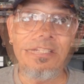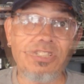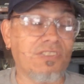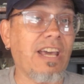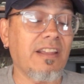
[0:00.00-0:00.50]

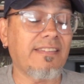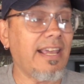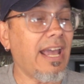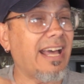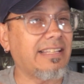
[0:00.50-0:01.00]
Just gotta
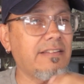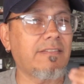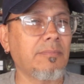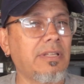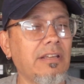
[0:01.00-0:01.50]
say, I did
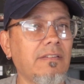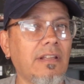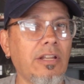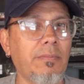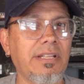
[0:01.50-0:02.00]
some things
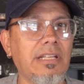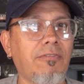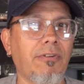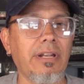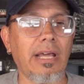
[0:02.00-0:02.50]
a little bit
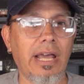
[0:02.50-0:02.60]
different.